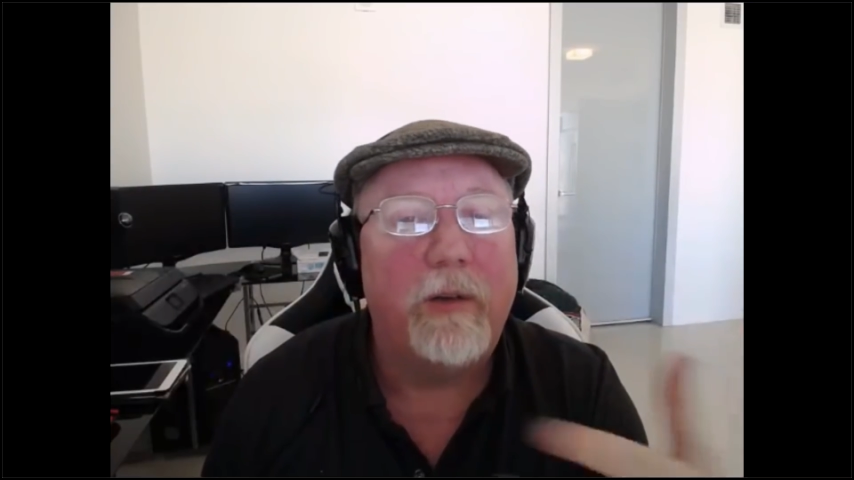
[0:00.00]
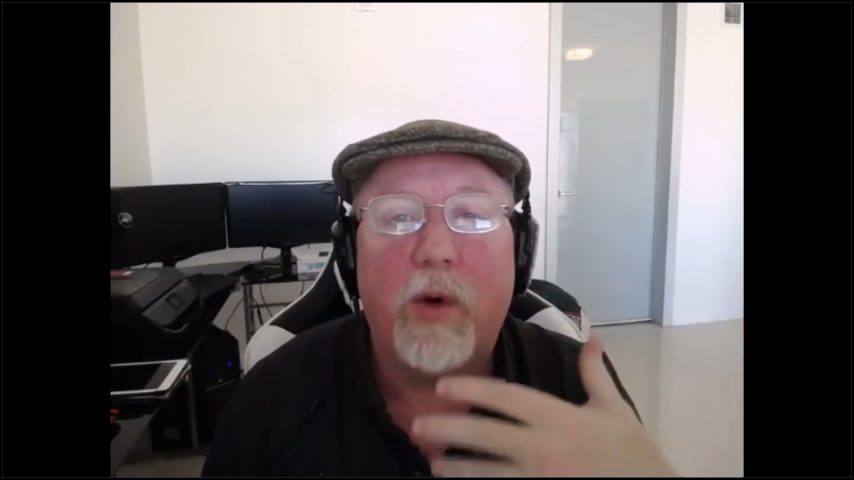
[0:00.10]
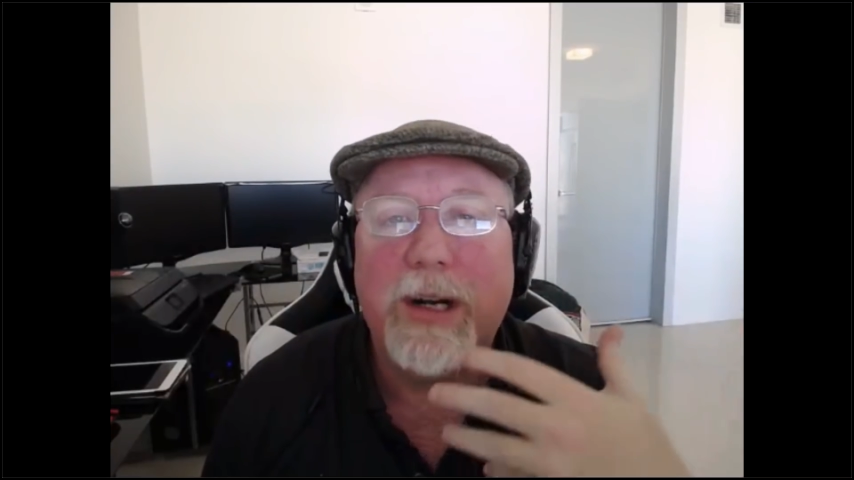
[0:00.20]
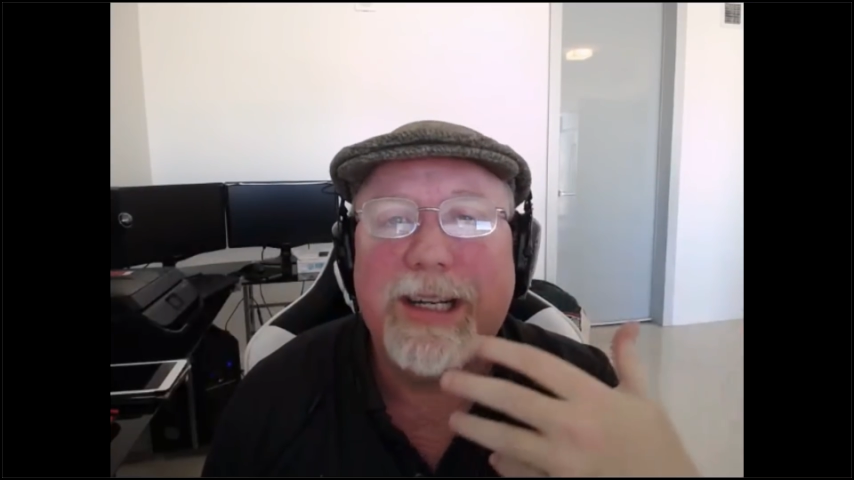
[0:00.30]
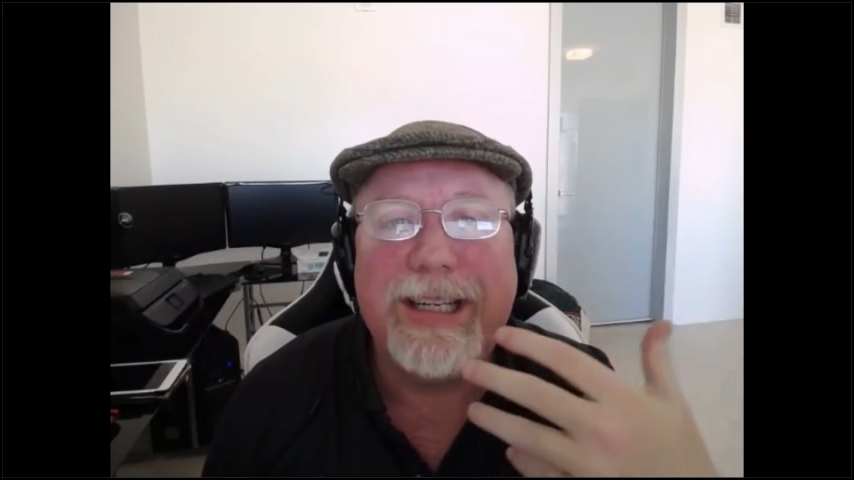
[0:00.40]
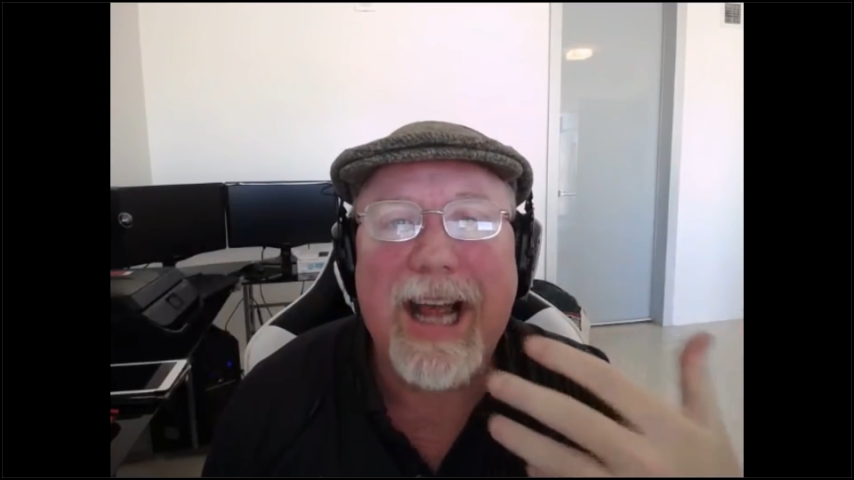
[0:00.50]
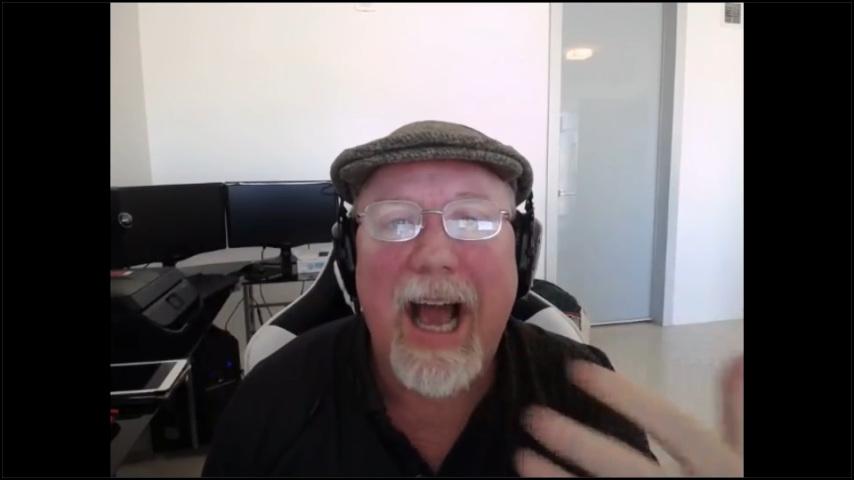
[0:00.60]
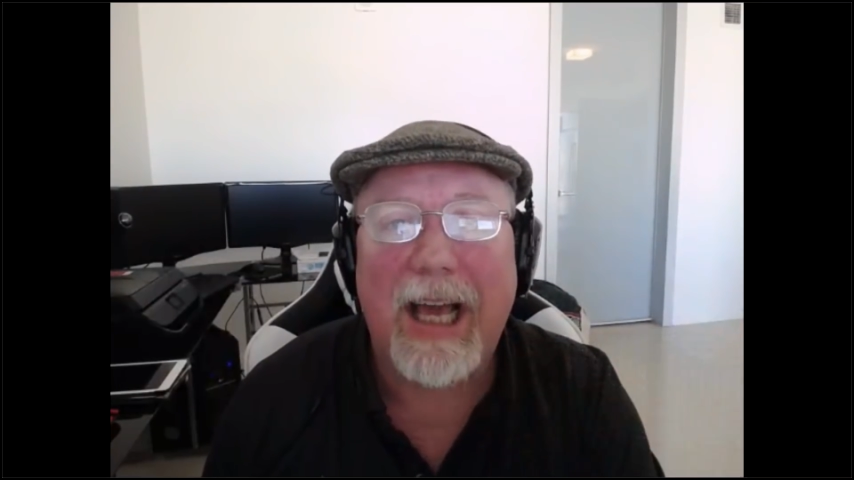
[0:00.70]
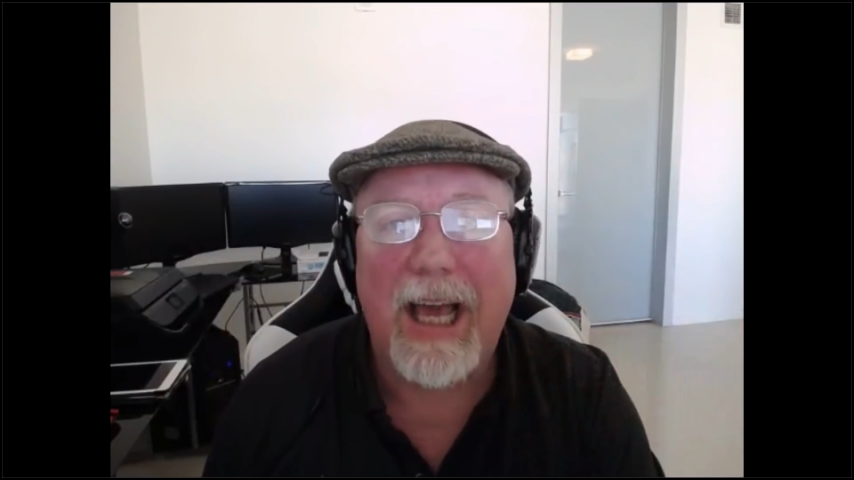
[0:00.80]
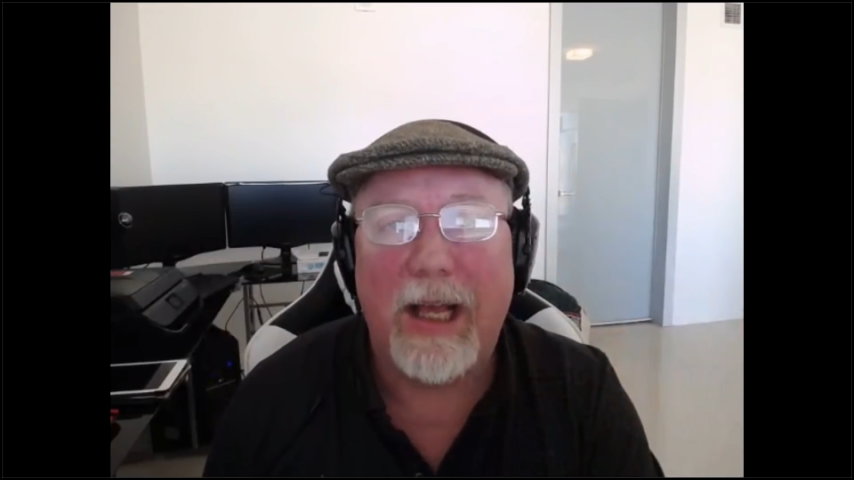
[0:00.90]
for
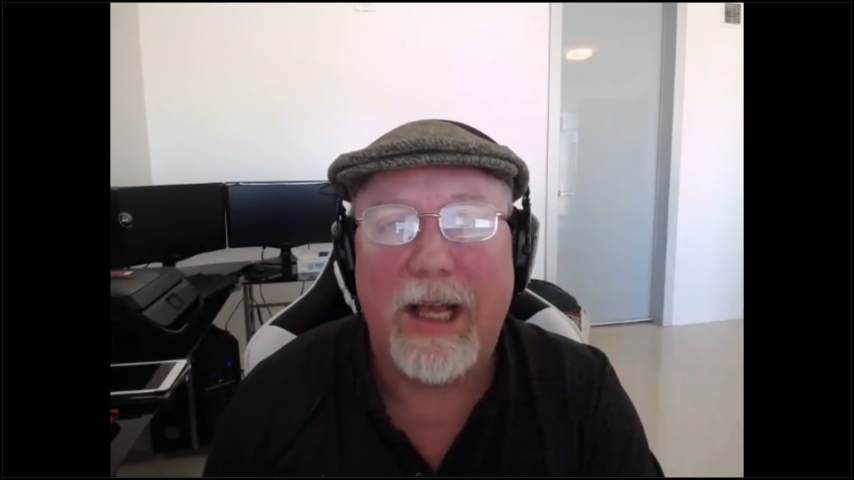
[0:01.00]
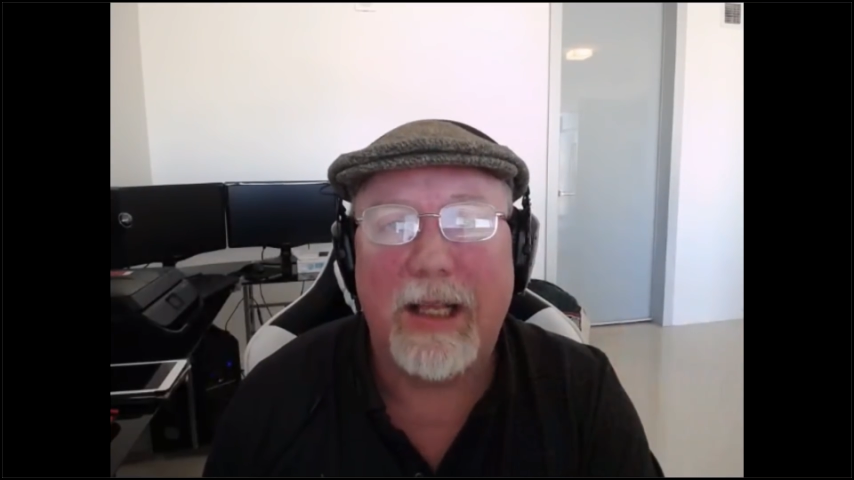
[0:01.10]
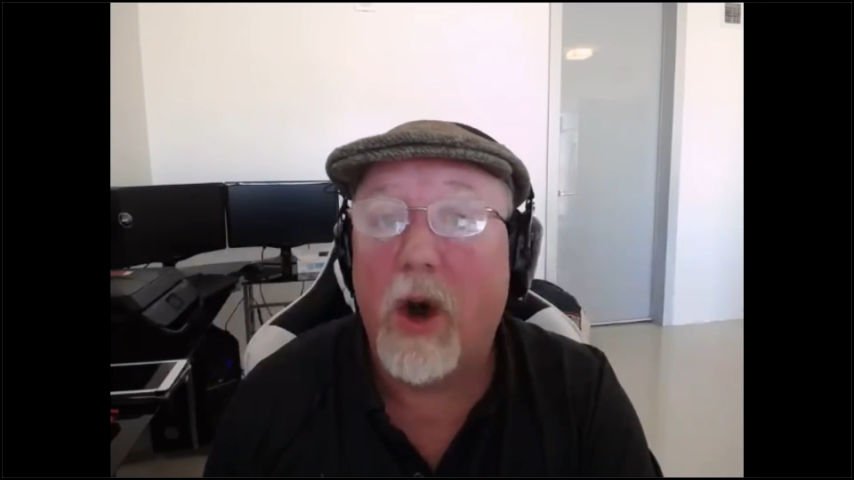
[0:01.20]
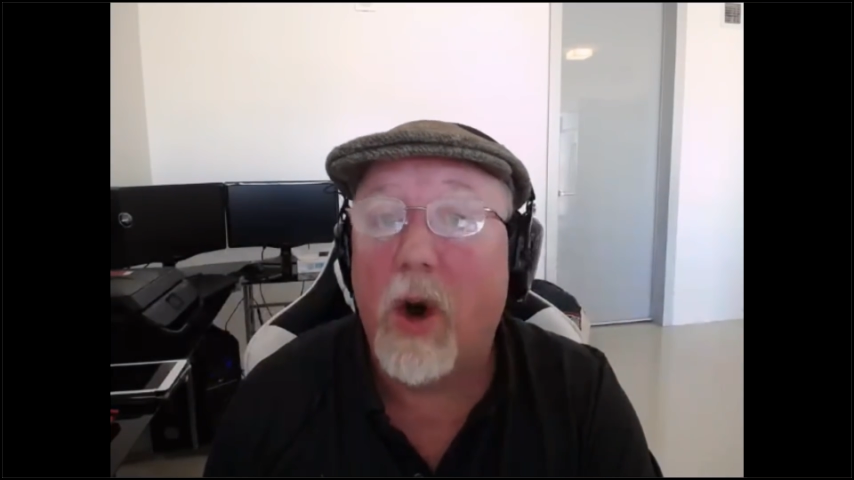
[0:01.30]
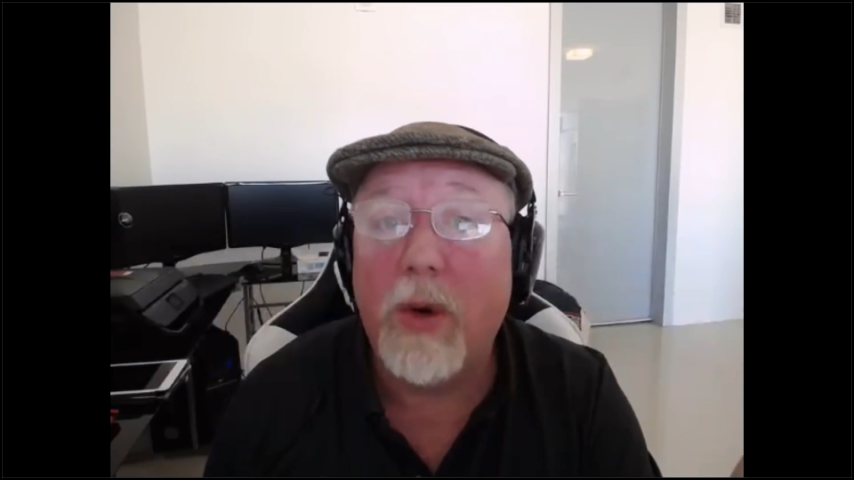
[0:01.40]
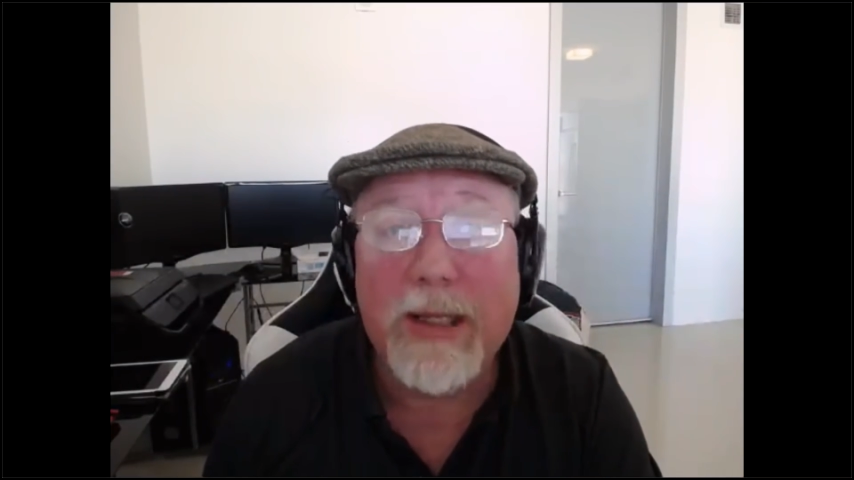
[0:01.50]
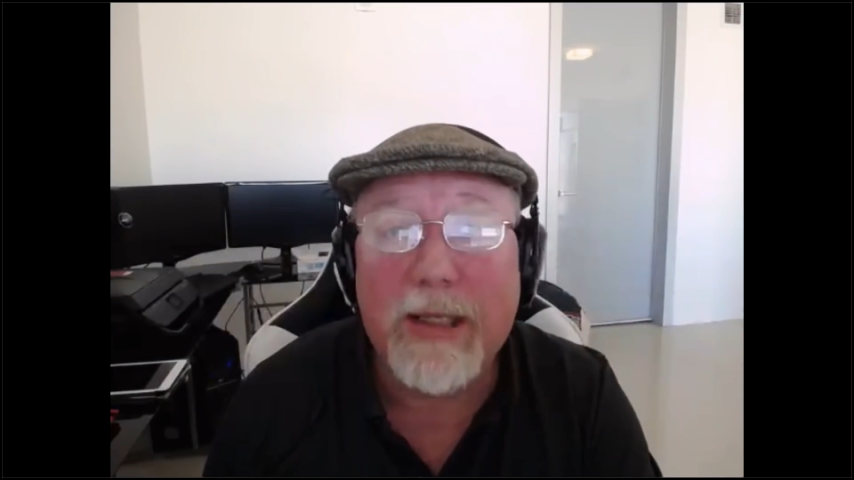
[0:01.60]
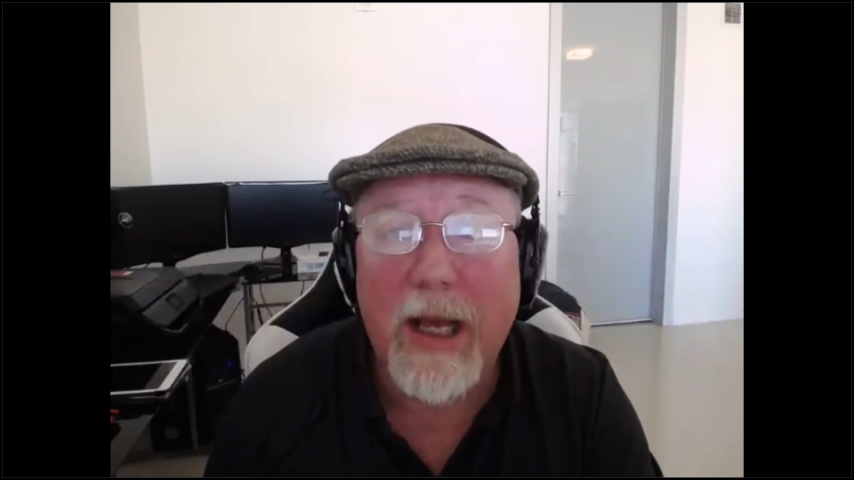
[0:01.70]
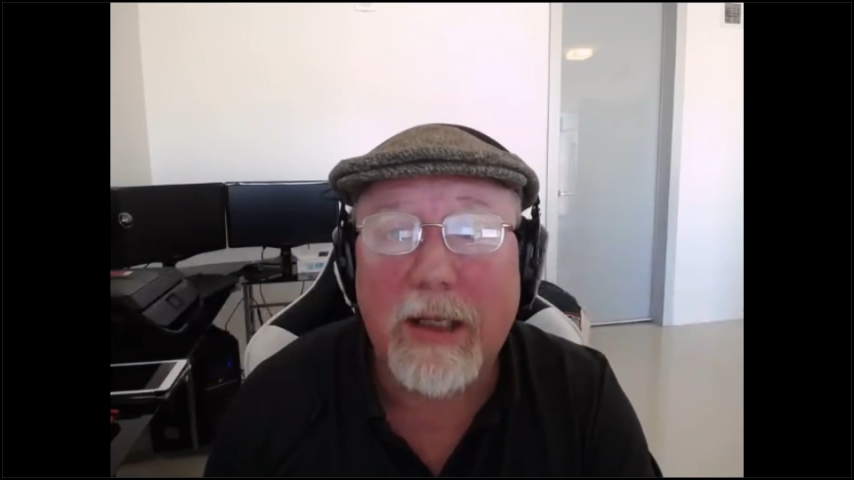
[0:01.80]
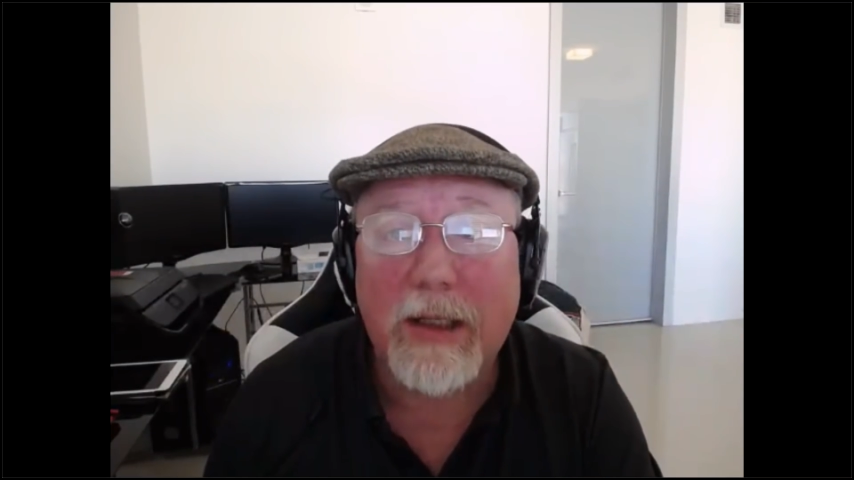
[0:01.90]
decades. Coke
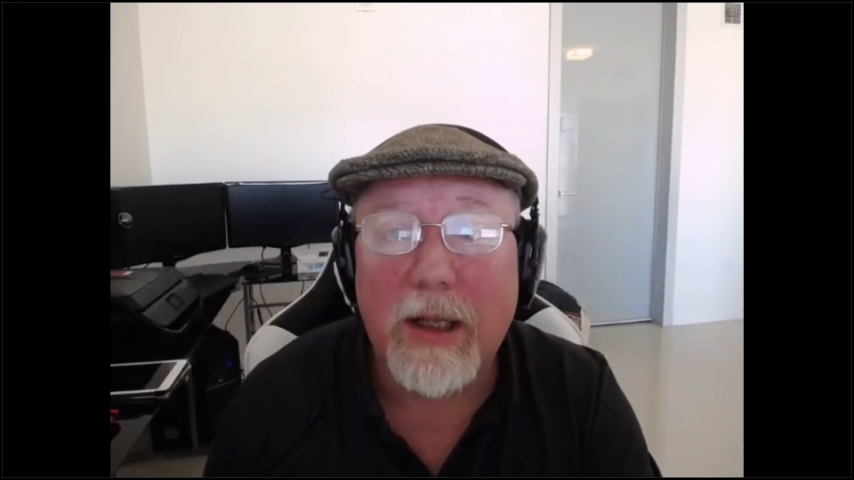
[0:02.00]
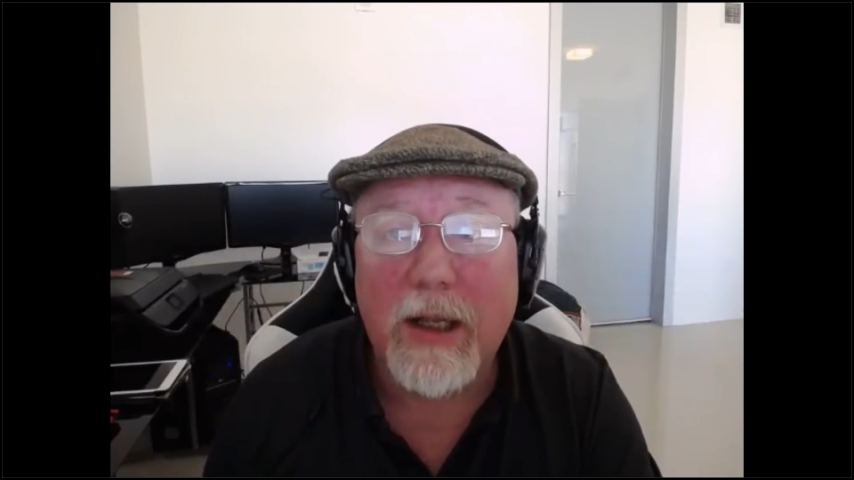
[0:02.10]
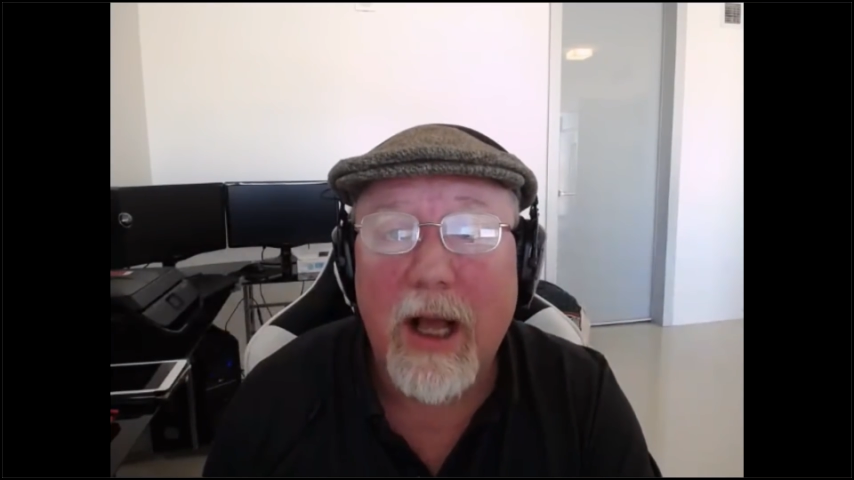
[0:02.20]
is it.